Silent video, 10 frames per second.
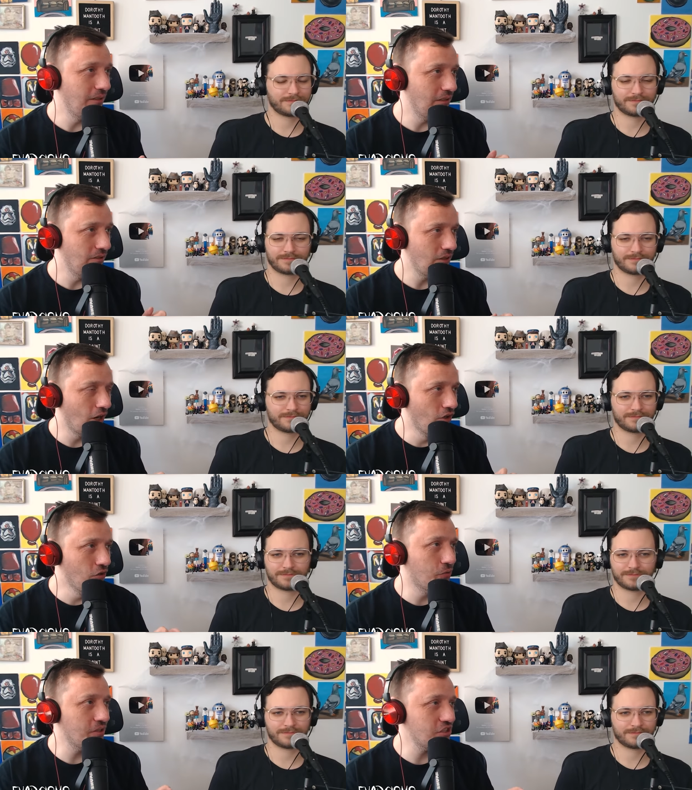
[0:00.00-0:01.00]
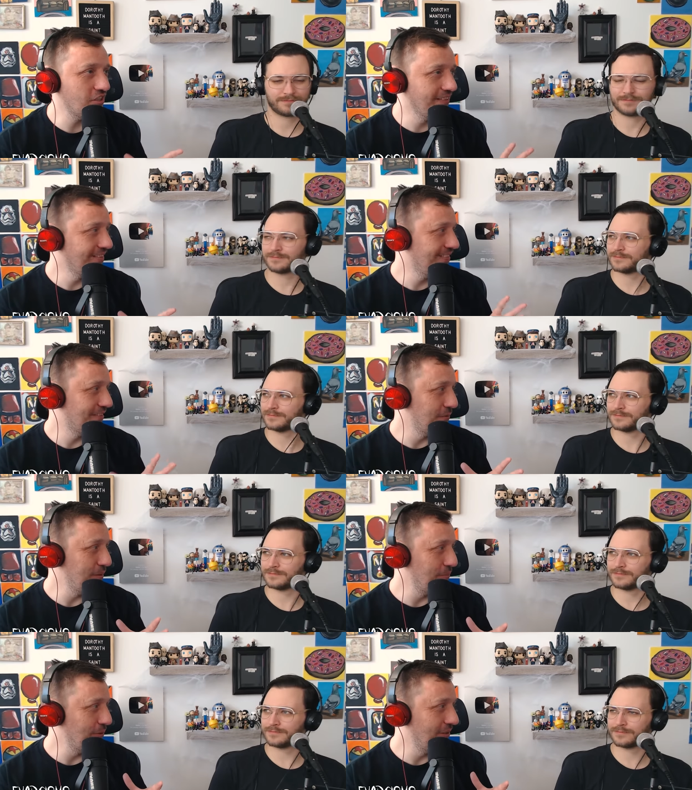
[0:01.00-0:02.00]
Speaker 1: goes, are you Christians? To the
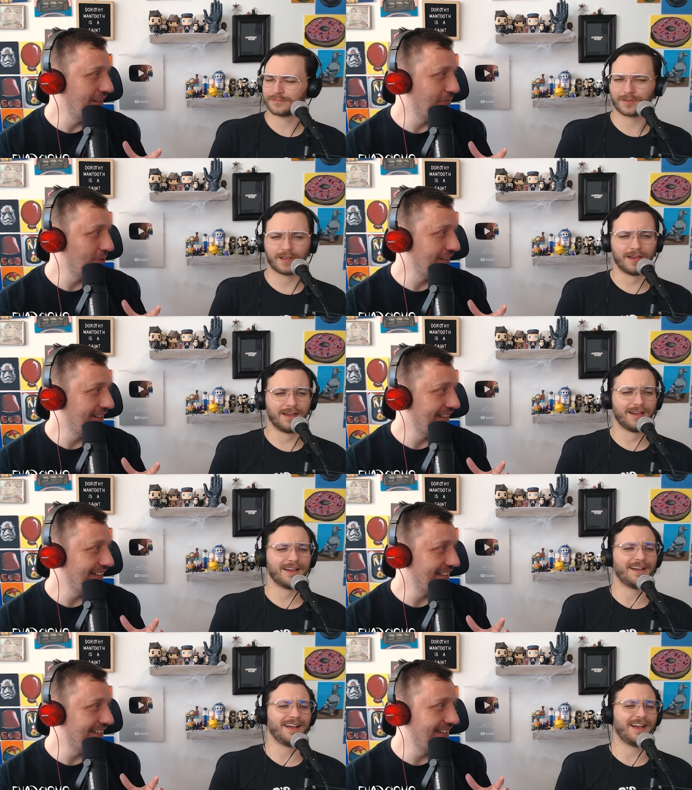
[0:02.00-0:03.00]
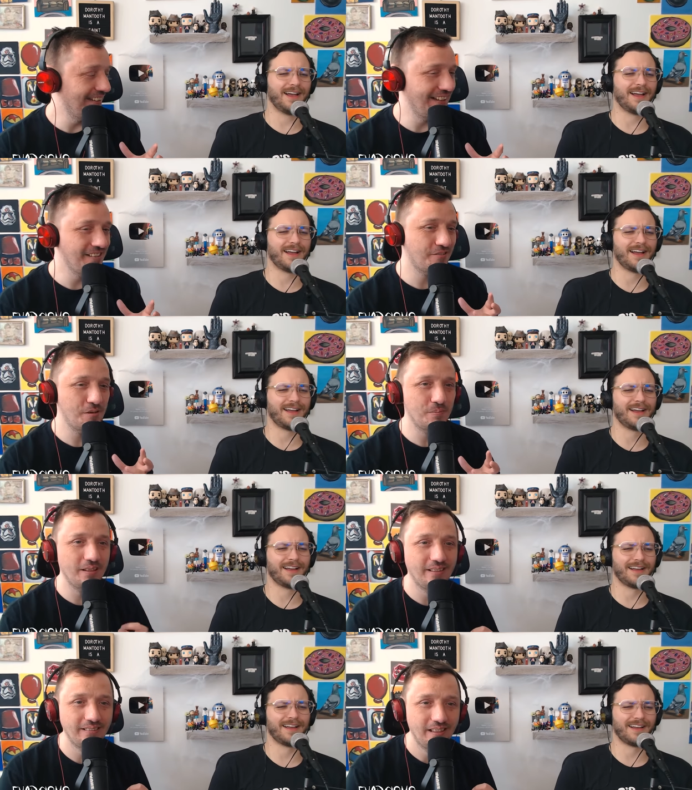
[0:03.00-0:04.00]
people like working at the ice cream
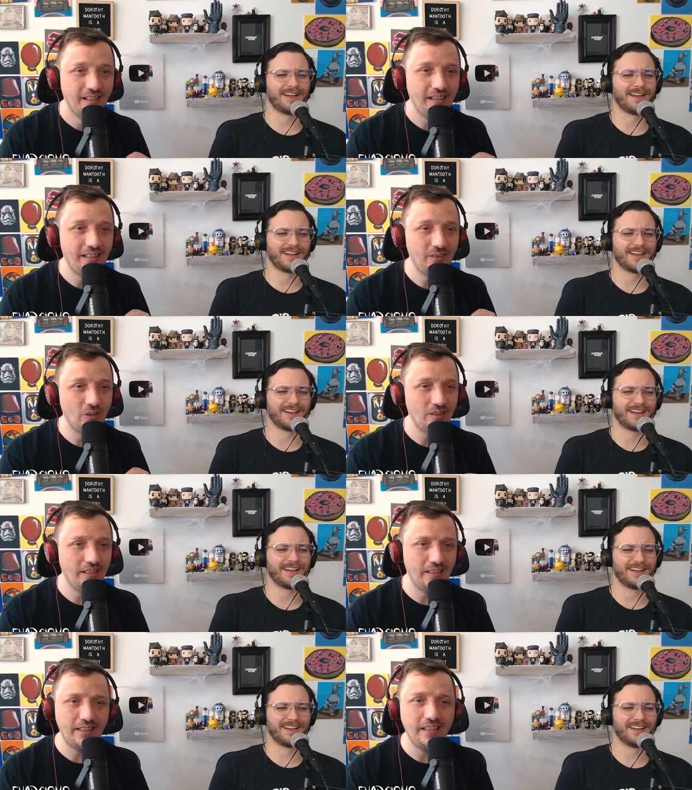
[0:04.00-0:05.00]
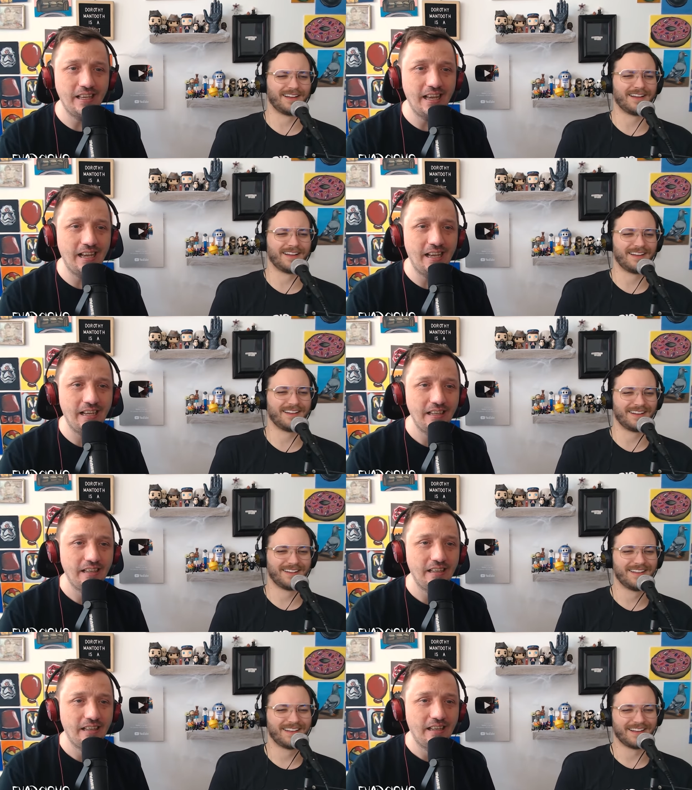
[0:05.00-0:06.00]
place. And they're like, yeah.
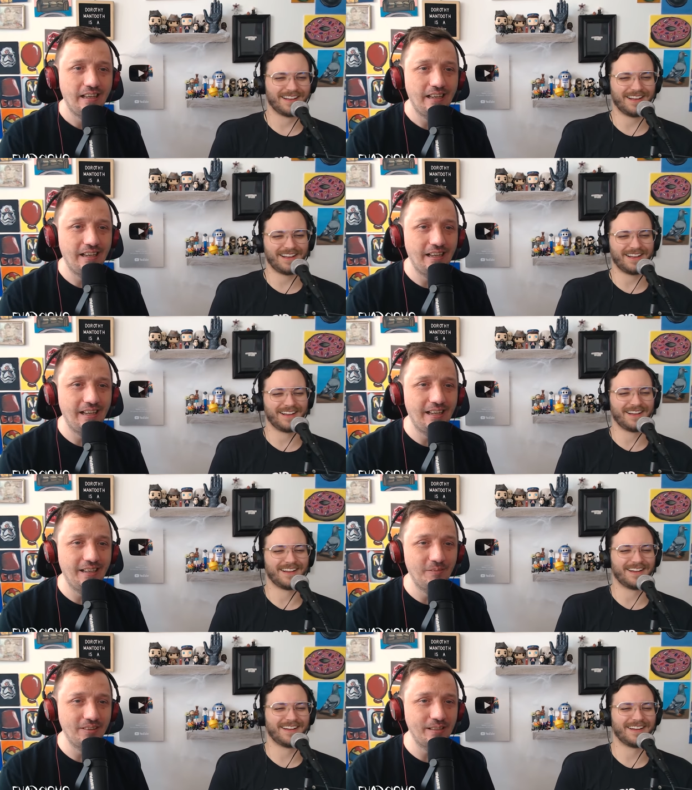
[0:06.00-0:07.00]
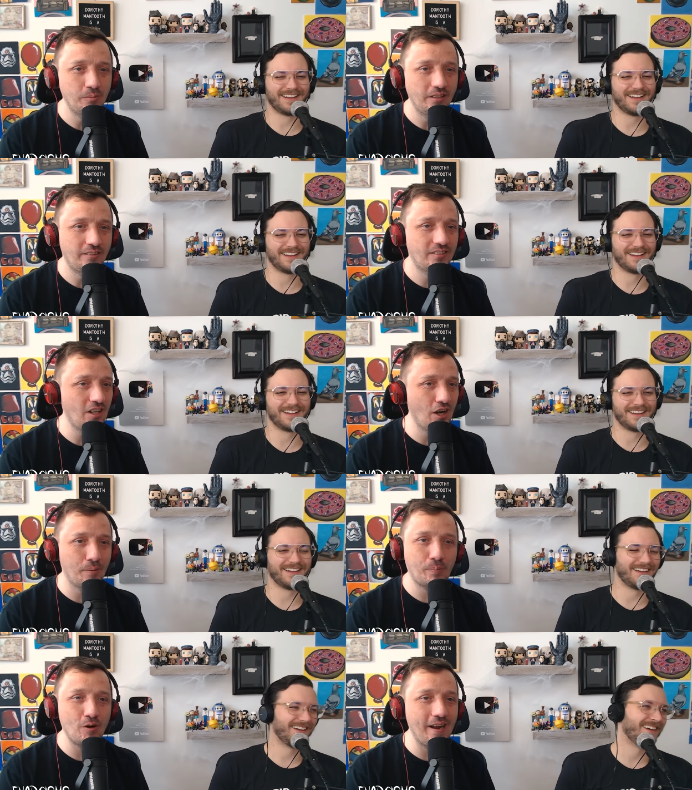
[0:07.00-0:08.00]
And my sibling's like,
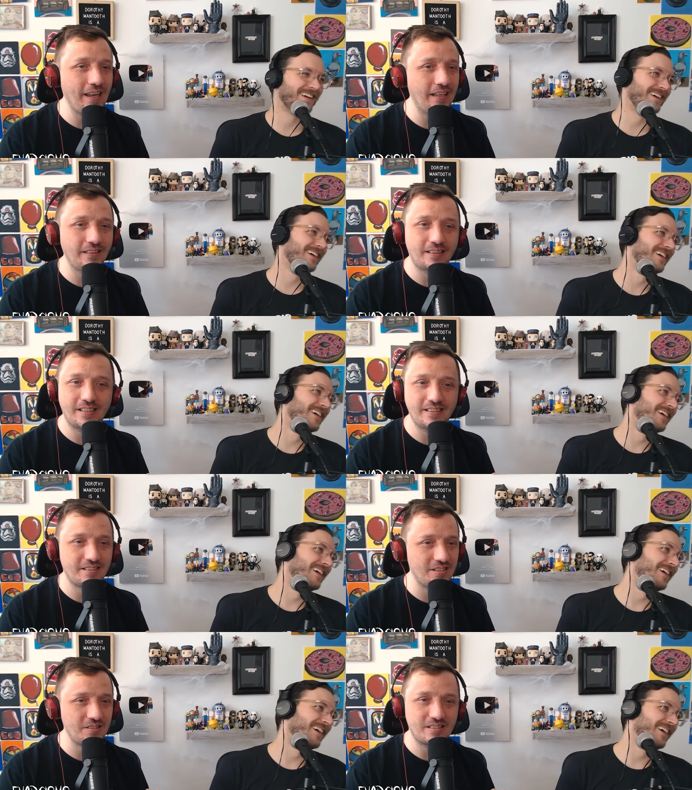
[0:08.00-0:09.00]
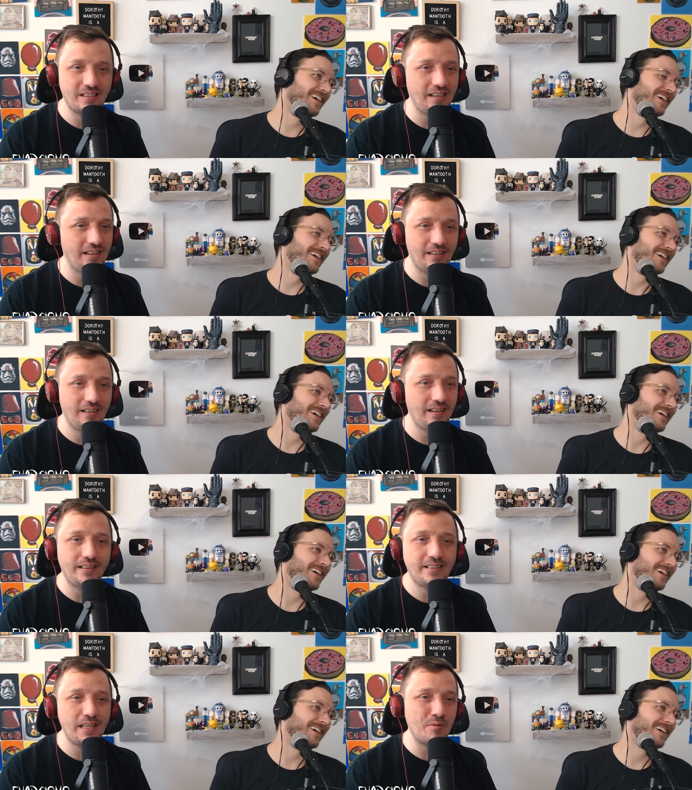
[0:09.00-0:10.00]
start praying because there's a, a
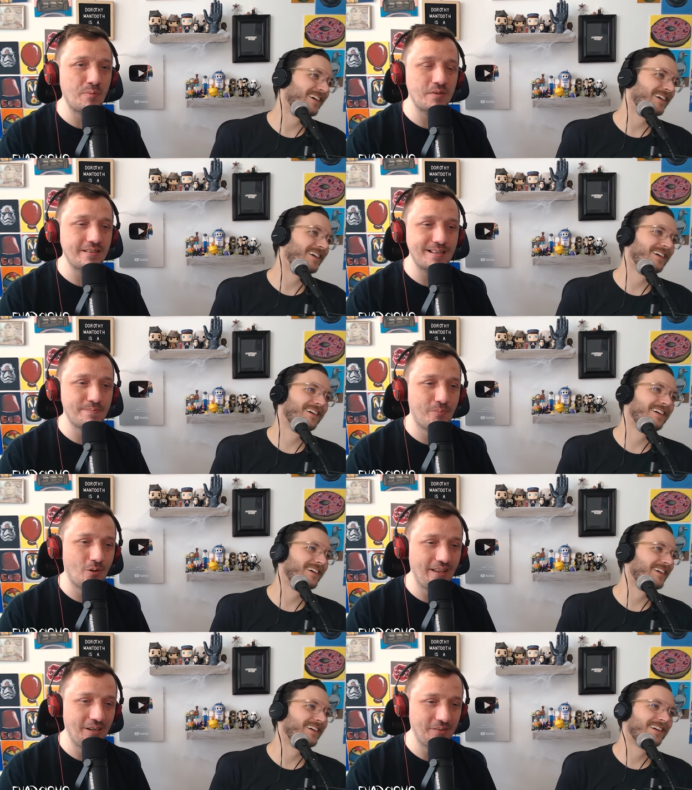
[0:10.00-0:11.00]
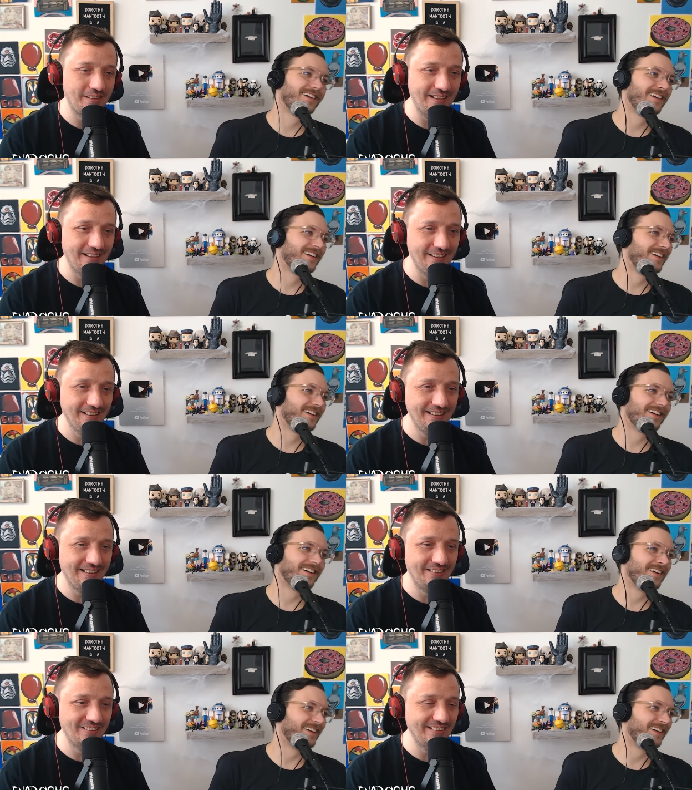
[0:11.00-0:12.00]
demon-possessed boy out there.
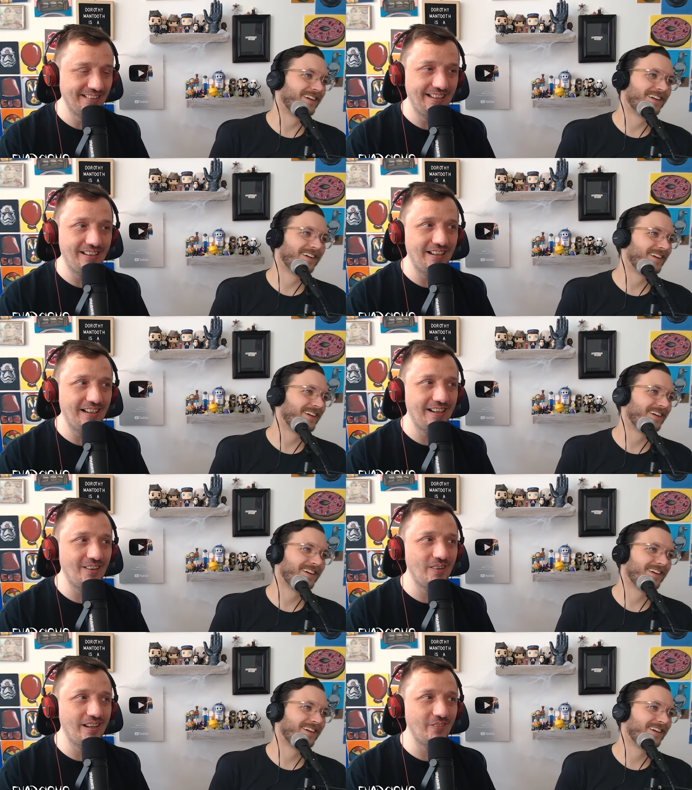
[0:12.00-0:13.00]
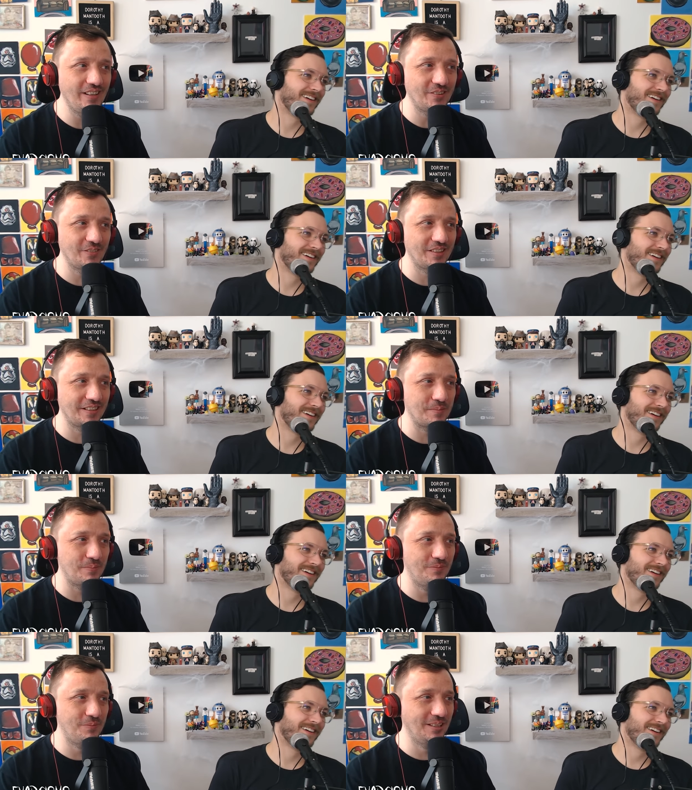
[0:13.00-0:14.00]
And they're like, uh, well, we don't really
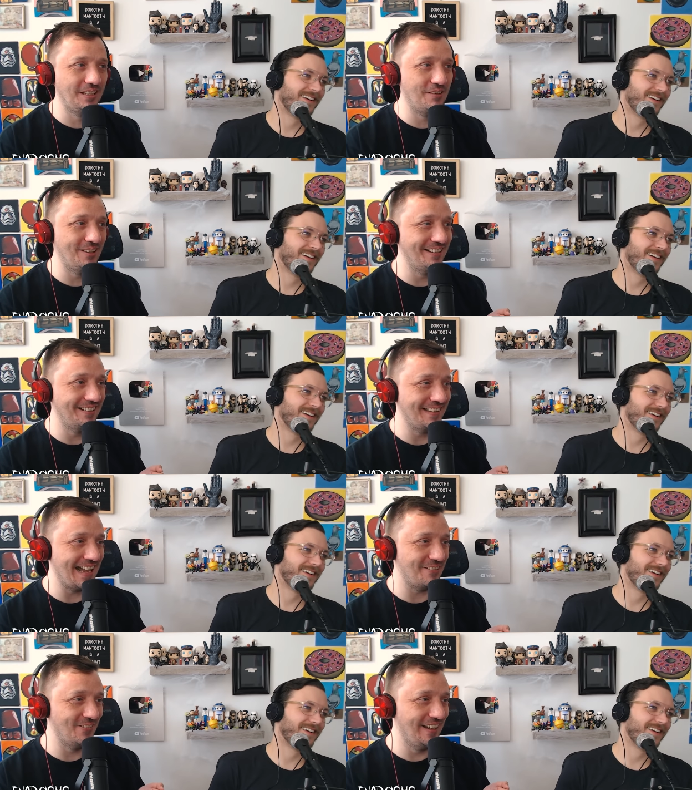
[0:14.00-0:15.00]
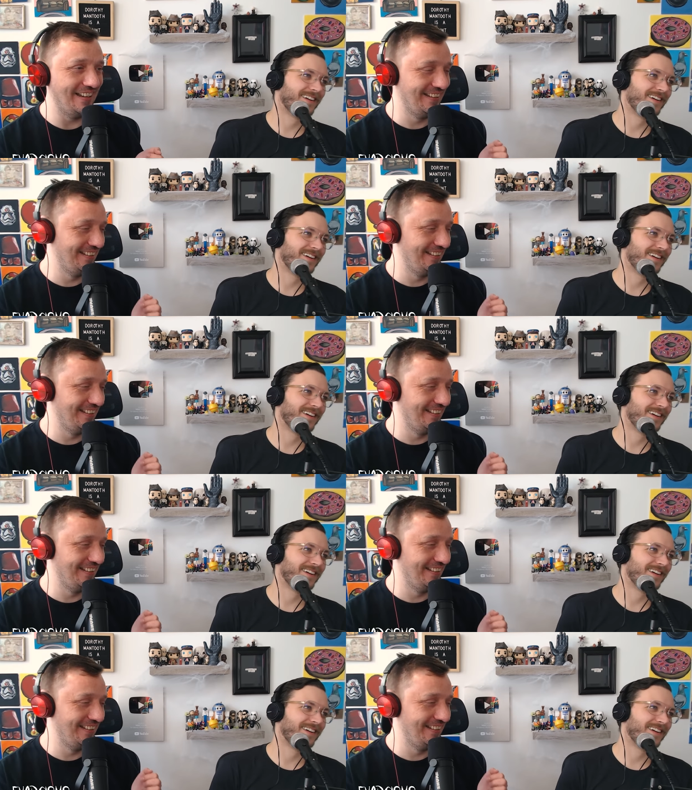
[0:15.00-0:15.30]
believe in it that way.